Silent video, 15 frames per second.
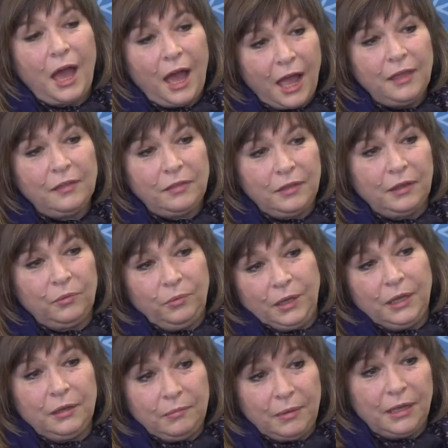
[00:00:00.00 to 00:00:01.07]
I think we
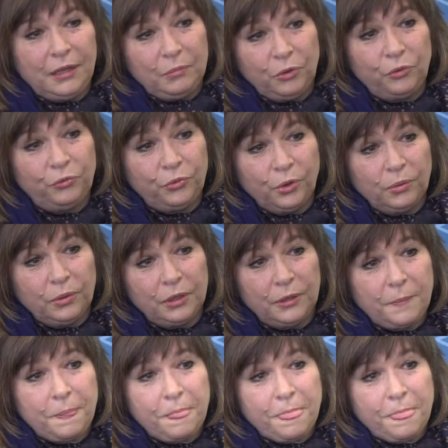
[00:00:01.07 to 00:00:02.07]
can make it move forward.